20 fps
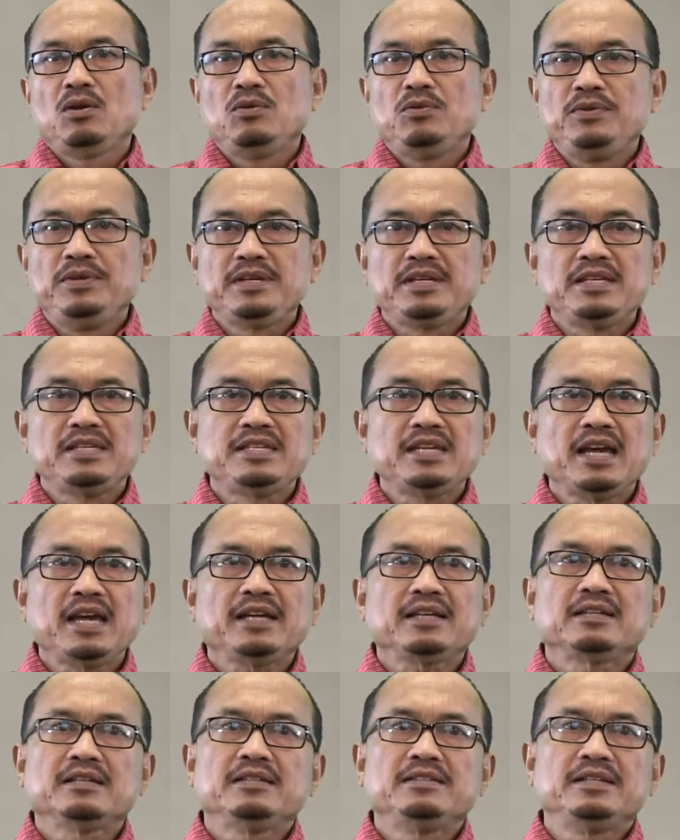we
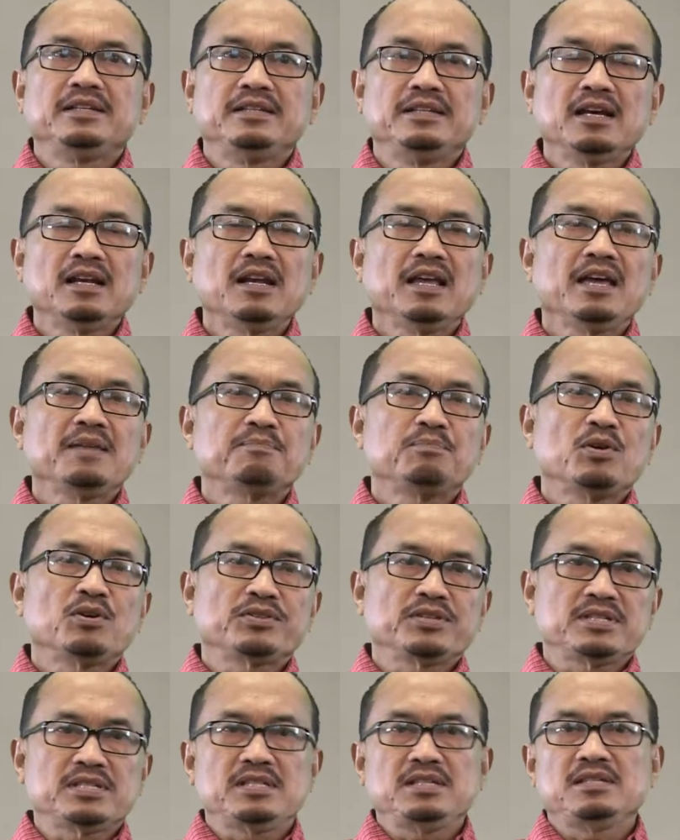reject the null
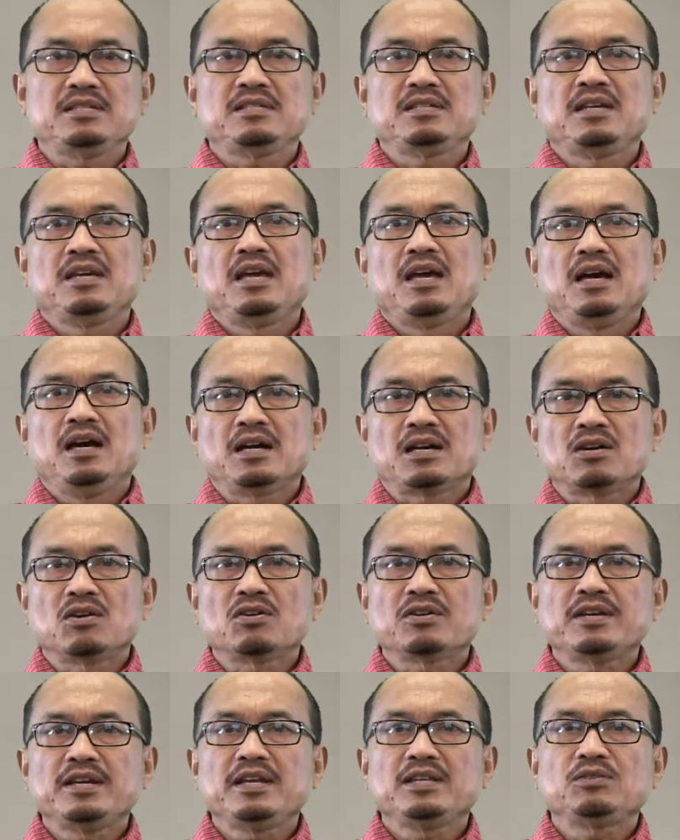hypothesis
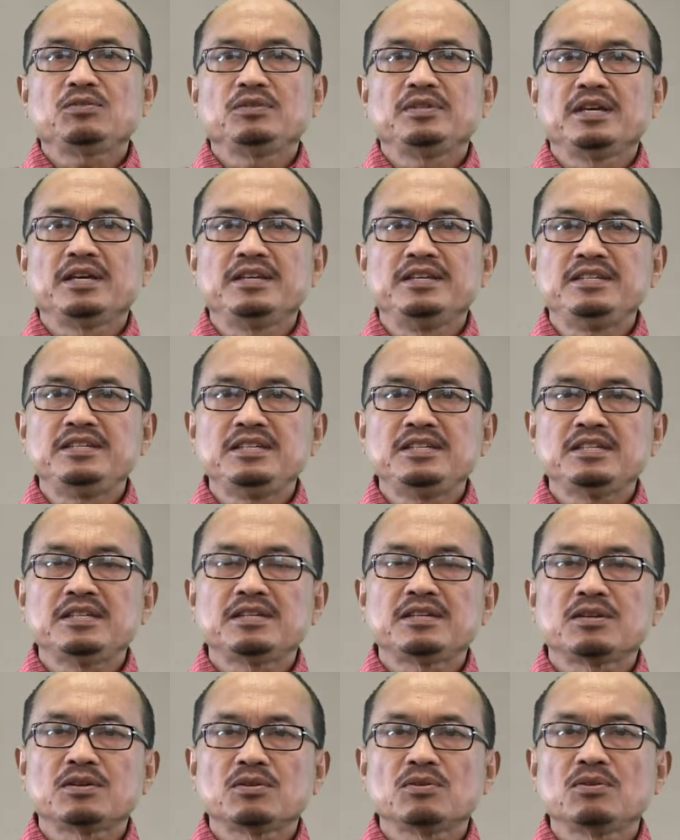according to the
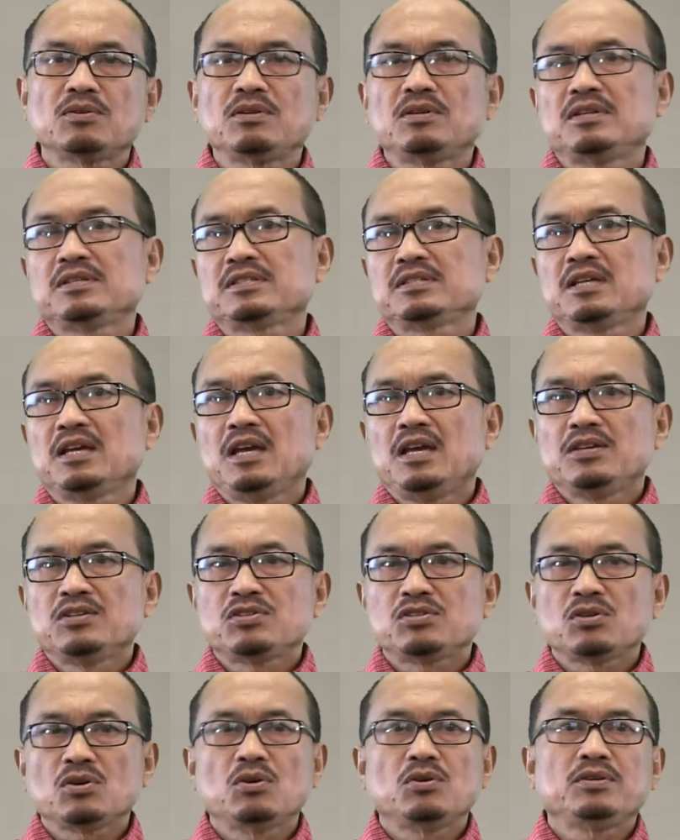decision rules
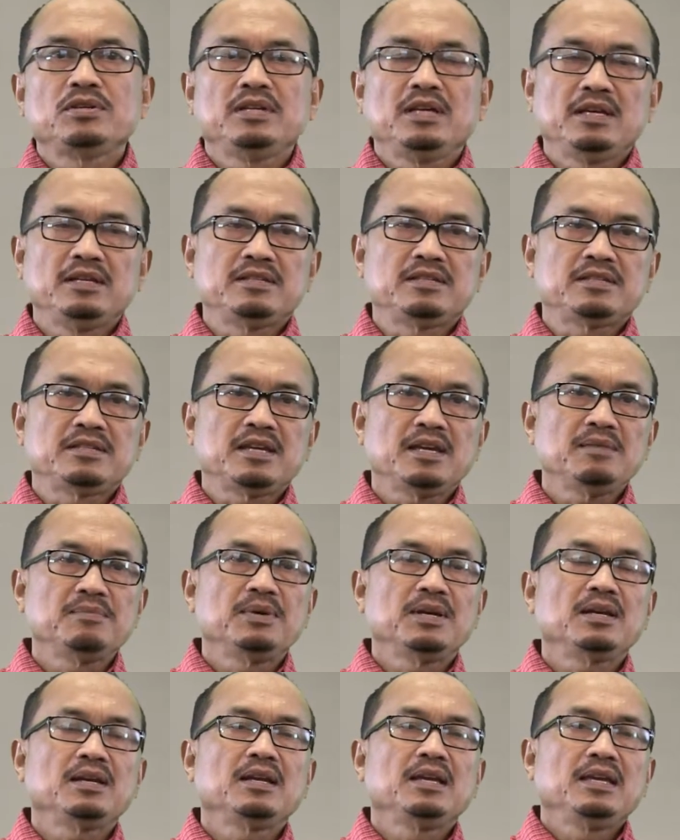shown in
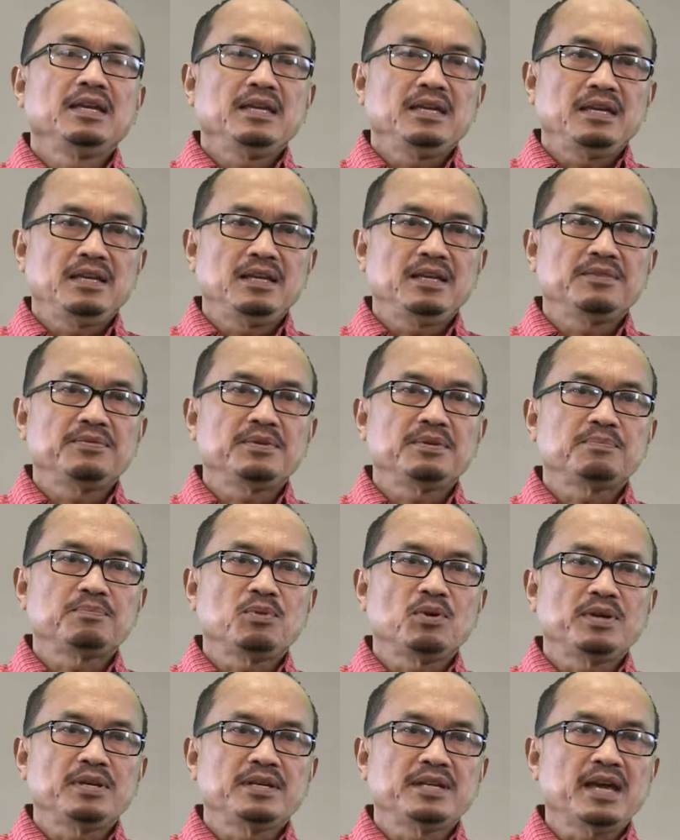table
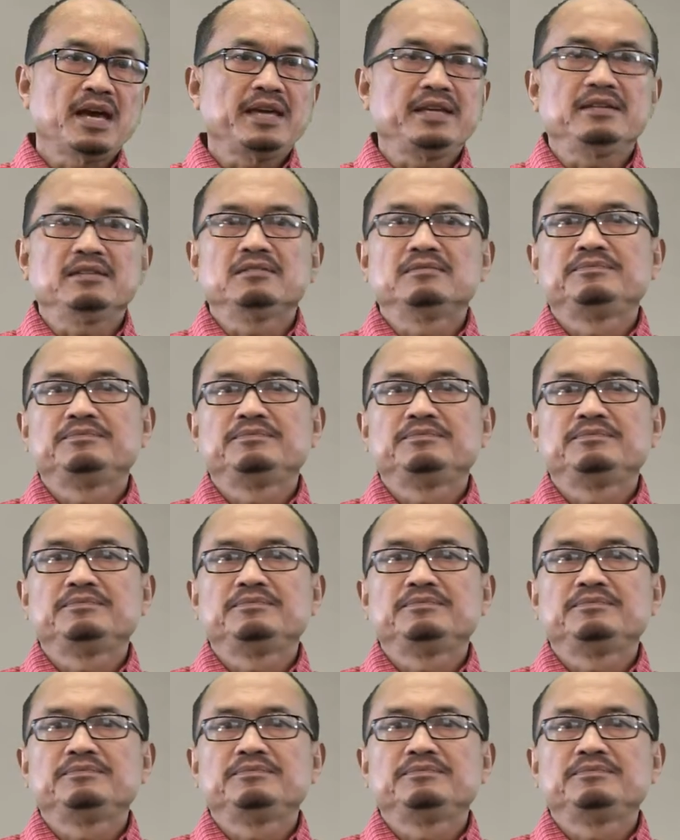11.9.